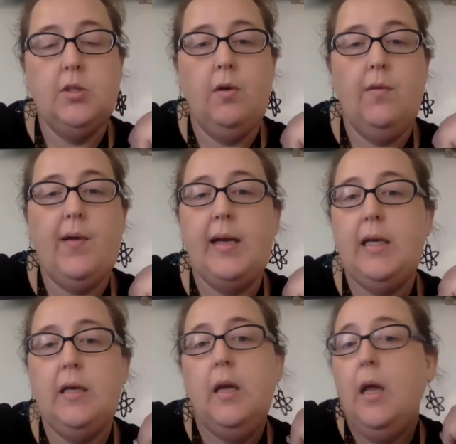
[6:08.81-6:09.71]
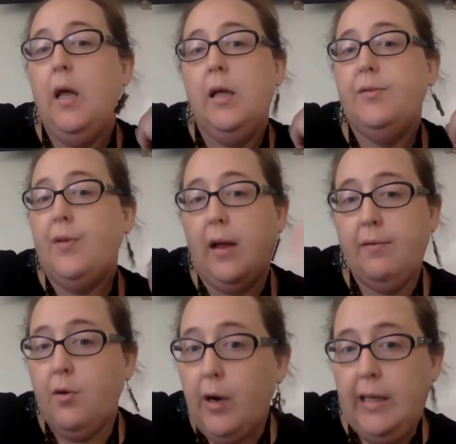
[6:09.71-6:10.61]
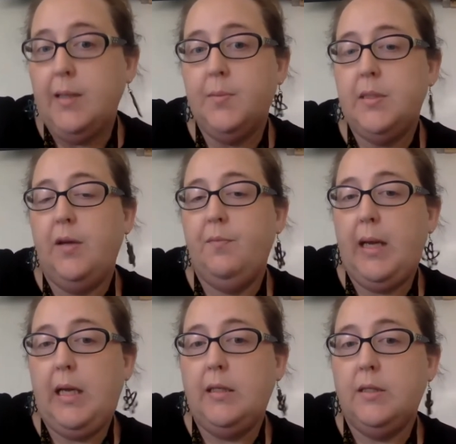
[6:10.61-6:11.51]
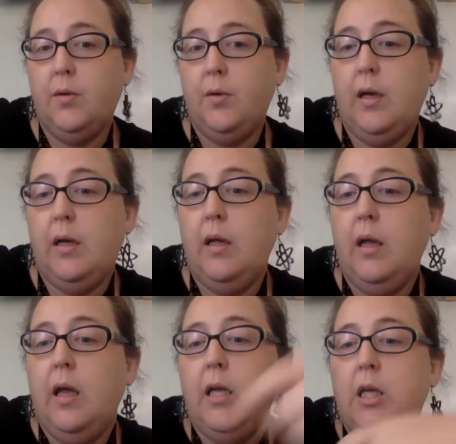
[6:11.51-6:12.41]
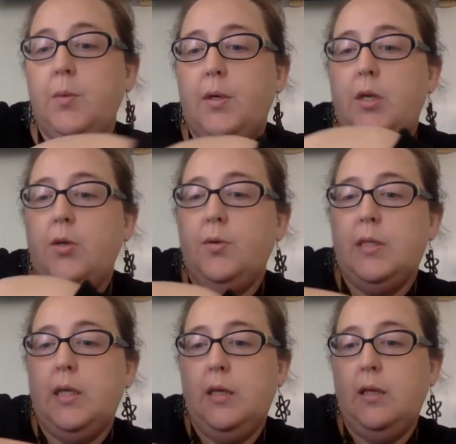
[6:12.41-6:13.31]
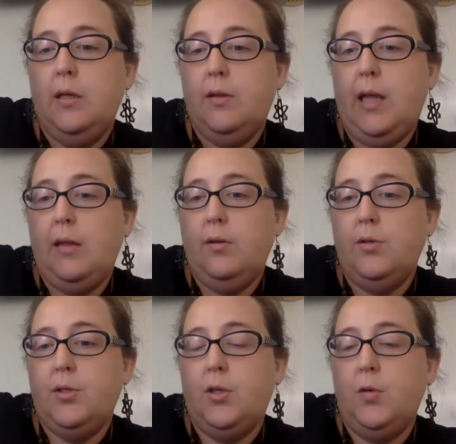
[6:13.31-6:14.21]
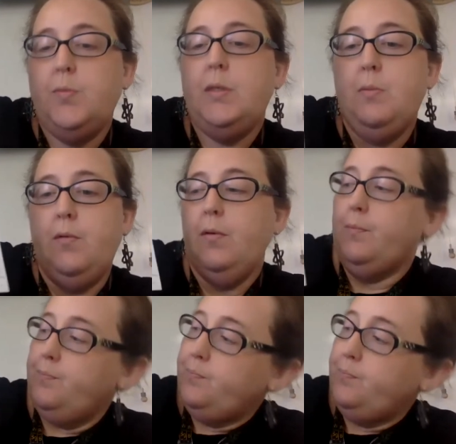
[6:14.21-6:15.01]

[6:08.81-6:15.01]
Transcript: So if I need 5 grams of baking soda, you would use that little scoop to move them.